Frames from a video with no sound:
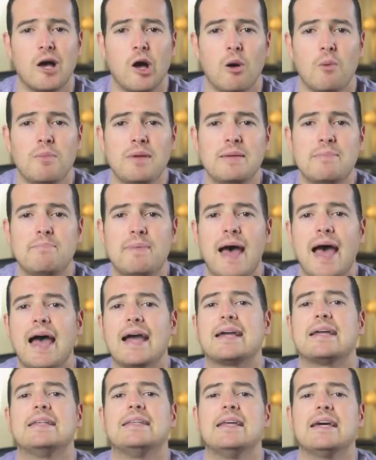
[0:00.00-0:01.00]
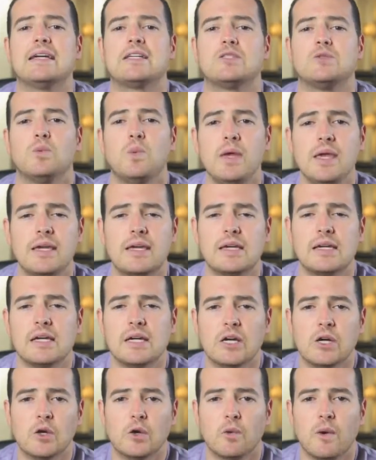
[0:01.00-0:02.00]
I'll be back next week
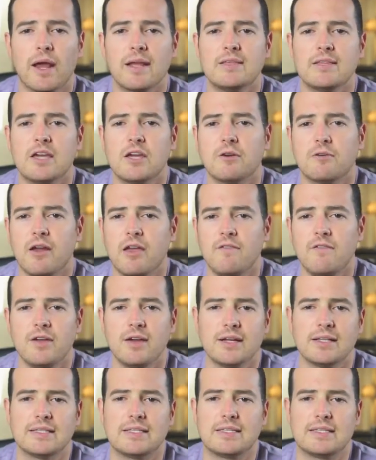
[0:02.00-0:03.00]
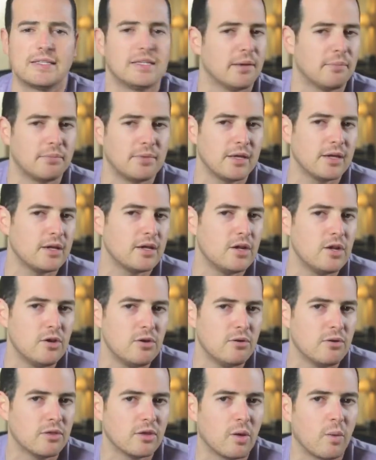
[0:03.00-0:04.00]
ranting and raving on something
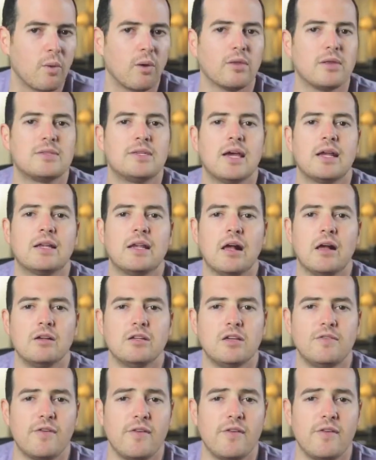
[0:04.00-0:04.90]
new in the world of technology.